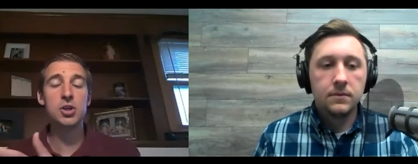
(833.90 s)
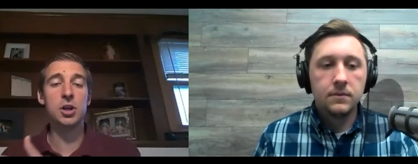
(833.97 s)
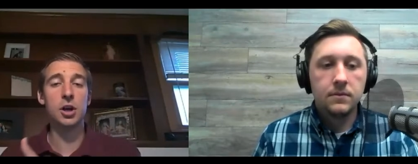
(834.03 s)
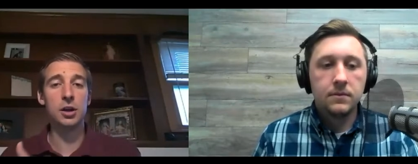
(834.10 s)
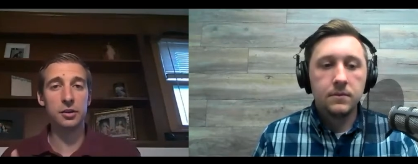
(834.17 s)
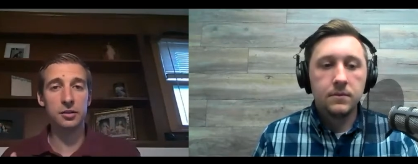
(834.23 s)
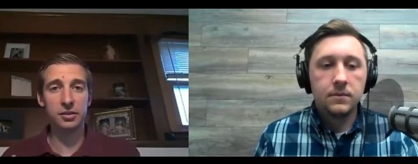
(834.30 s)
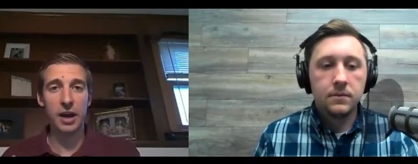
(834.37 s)

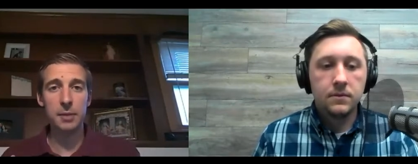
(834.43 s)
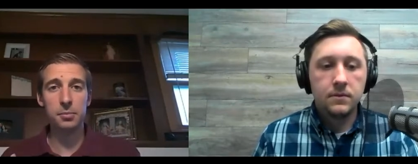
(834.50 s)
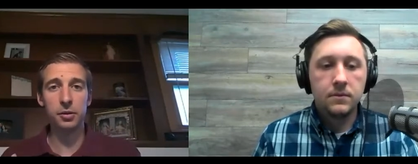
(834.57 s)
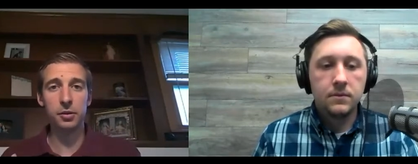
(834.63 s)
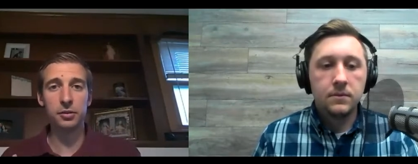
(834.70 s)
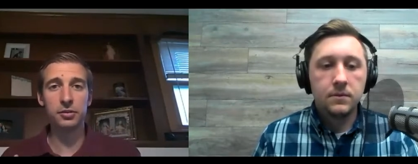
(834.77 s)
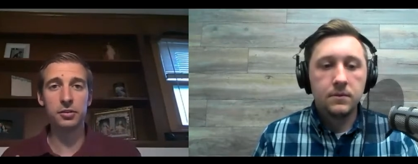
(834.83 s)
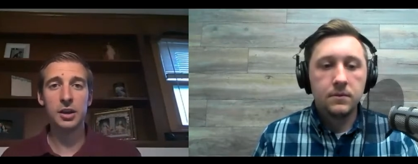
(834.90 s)
Speaker 1: missionary
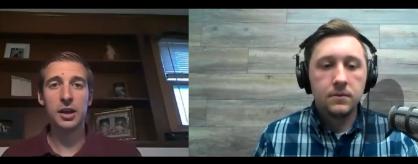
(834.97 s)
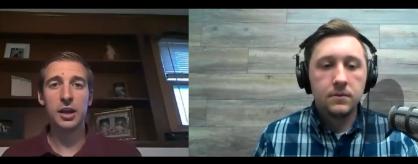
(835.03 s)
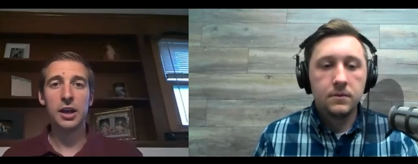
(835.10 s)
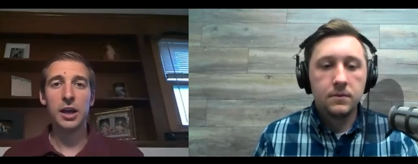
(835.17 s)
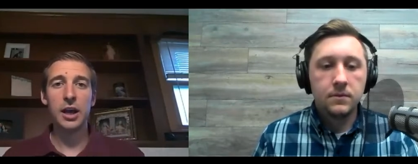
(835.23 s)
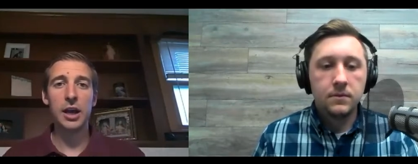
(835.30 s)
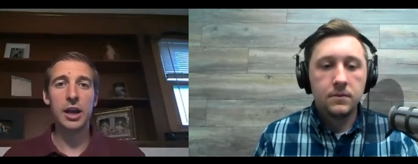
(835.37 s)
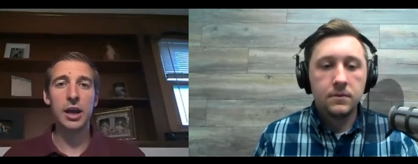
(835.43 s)
disciples.
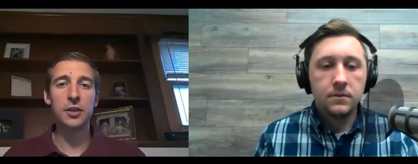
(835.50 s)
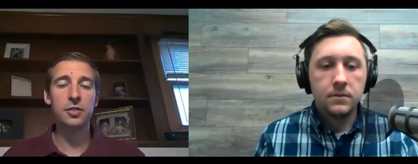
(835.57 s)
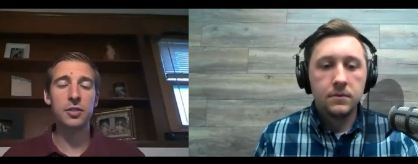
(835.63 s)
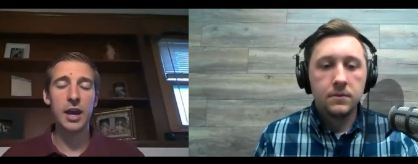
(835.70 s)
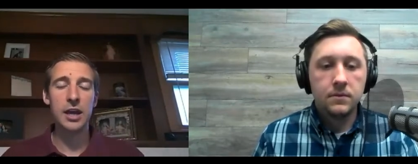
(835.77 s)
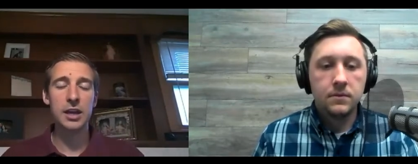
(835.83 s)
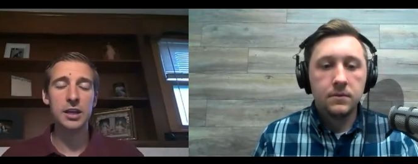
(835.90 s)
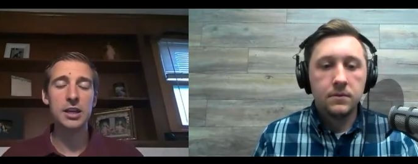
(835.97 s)
And
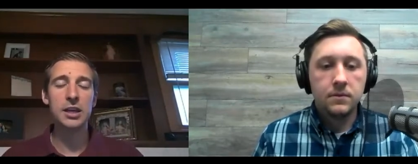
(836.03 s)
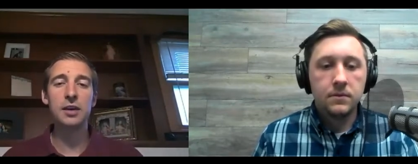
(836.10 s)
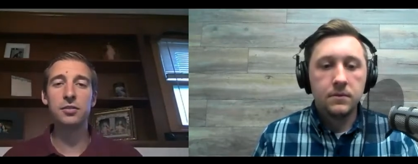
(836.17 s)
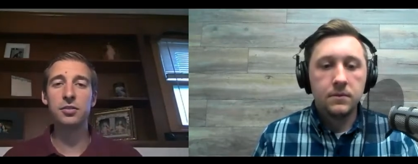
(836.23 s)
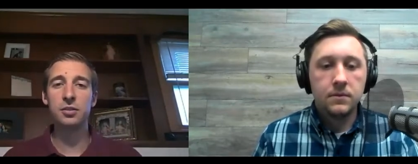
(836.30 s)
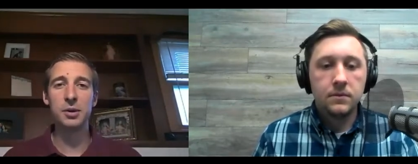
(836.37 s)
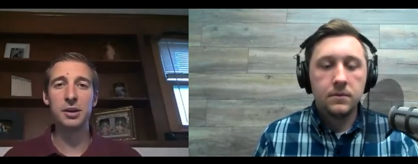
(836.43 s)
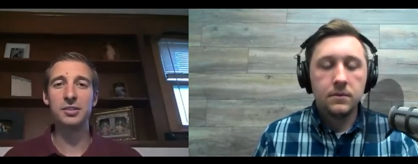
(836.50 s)
I, and
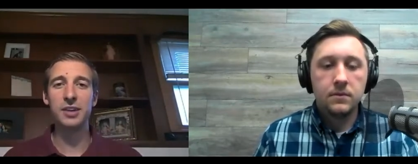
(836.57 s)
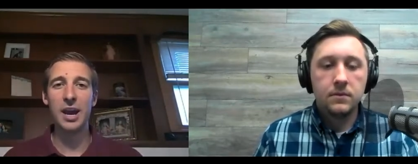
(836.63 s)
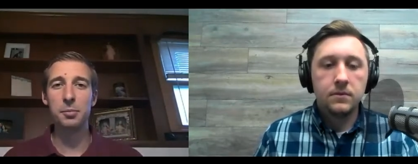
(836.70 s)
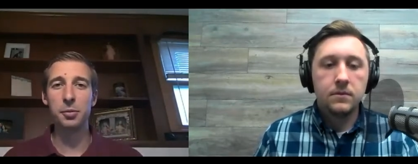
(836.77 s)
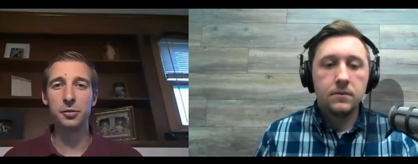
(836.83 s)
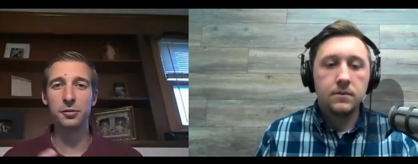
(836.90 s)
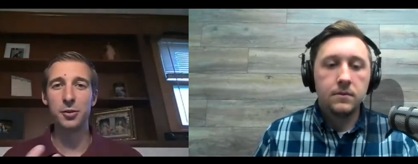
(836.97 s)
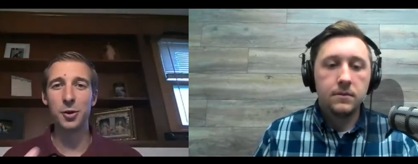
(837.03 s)
he gives some
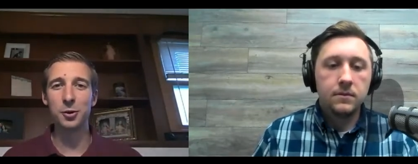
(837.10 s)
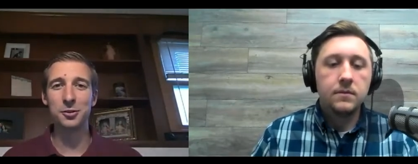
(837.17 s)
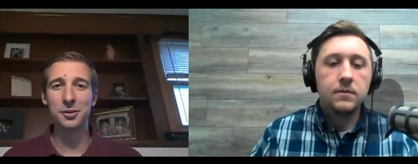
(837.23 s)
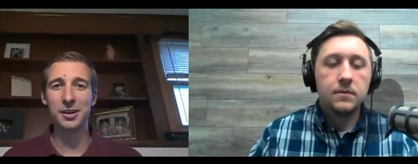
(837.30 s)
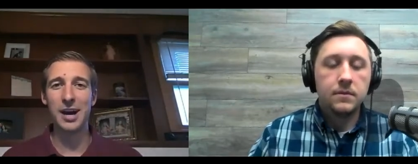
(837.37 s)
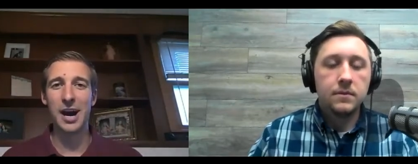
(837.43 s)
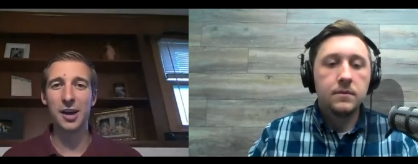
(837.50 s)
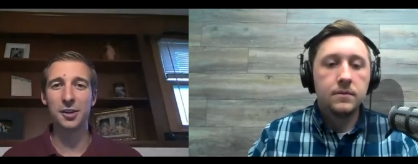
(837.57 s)
examples of
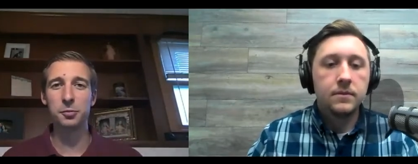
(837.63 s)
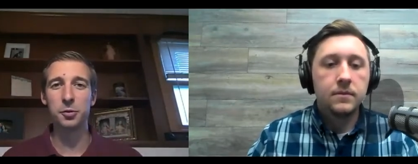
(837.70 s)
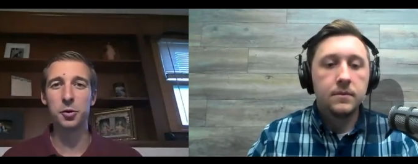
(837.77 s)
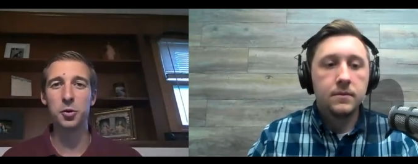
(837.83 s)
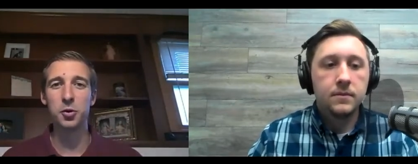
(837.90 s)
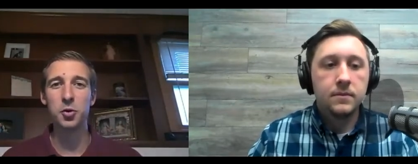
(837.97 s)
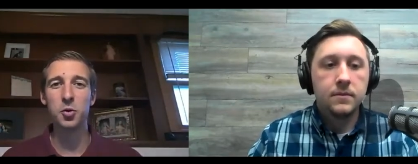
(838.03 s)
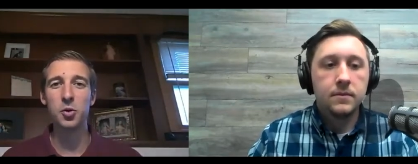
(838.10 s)
those in the
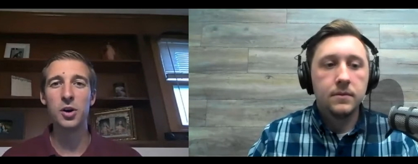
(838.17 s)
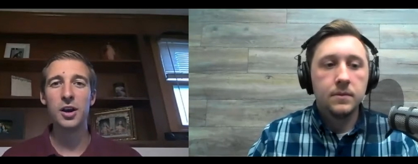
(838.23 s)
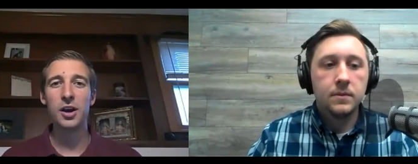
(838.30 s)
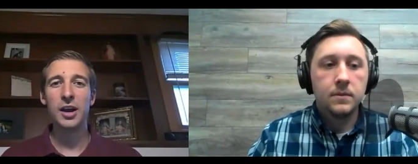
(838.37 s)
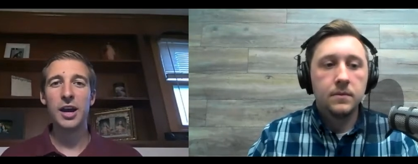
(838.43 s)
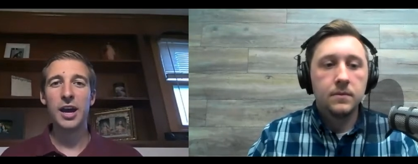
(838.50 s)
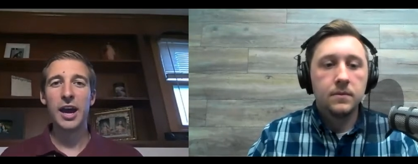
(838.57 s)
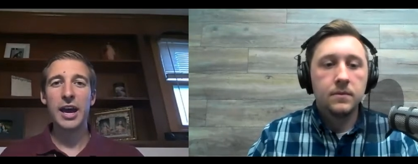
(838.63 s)
gospel
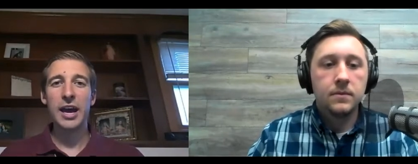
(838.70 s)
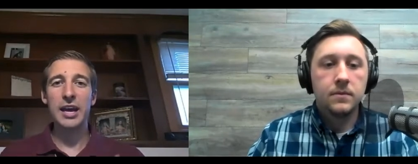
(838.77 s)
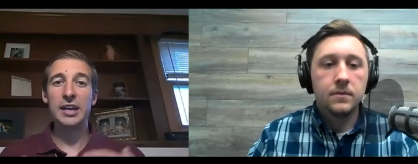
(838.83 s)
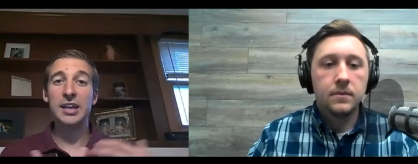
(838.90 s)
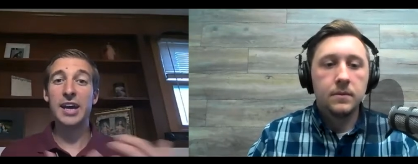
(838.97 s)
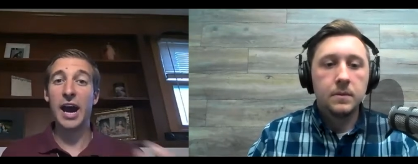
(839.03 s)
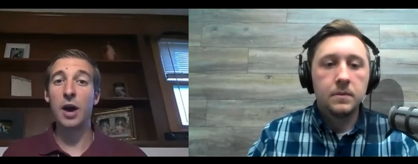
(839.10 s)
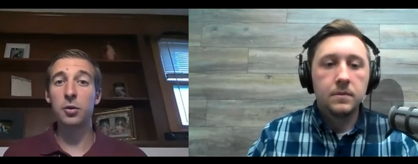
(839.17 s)
who
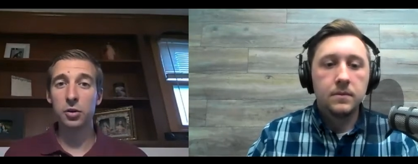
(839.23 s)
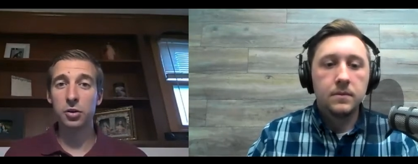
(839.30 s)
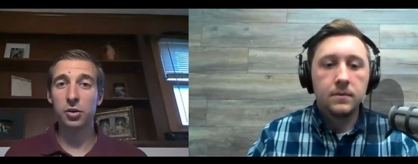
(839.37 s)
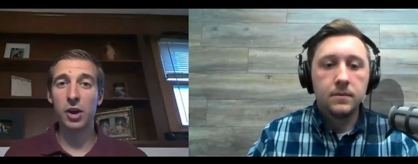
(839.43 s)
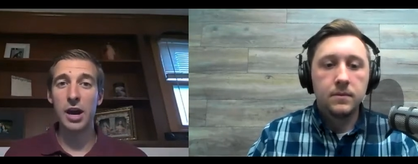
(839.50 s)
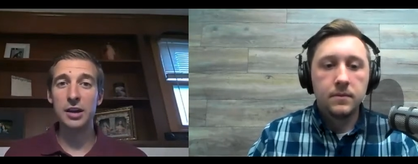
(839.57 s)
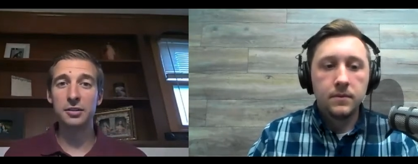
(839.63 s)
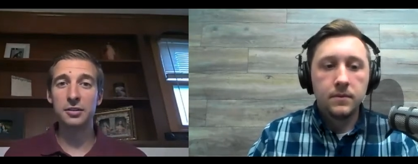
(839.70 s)

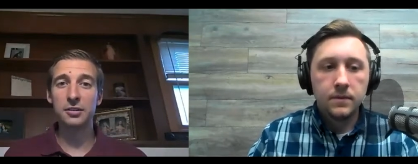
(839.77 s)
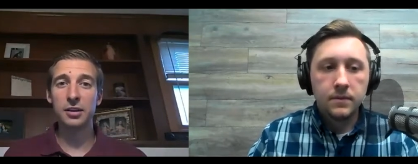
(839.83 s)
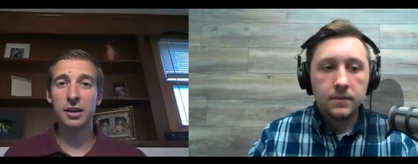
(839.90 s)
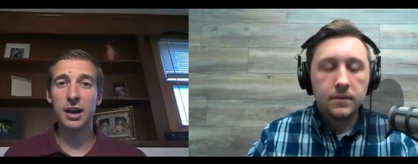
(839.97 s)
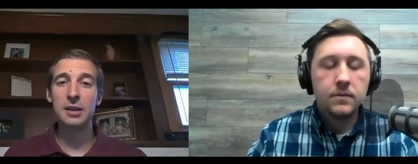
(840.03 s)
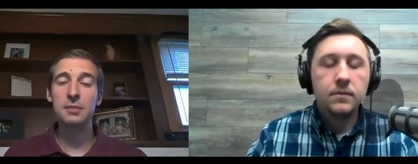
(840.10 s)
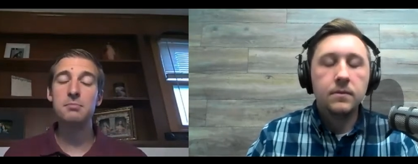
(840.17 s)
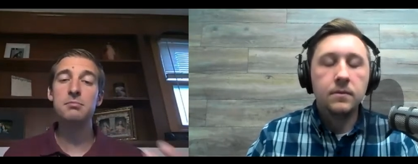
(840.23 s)
encounter
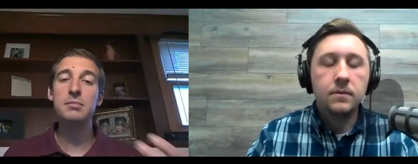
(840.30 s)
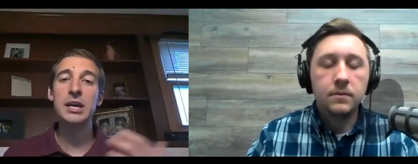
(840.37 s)
Christ mm-hmm.